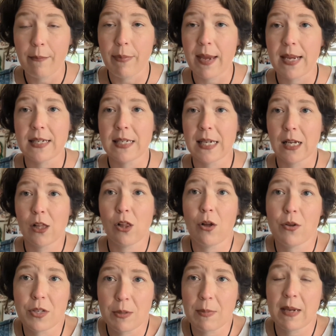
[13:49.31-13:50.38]
painting
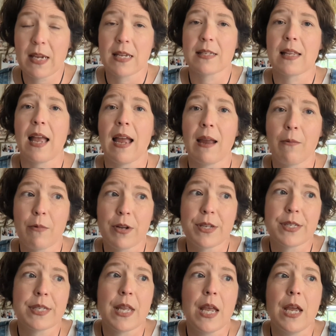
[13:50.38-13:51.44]
clothes, because I was,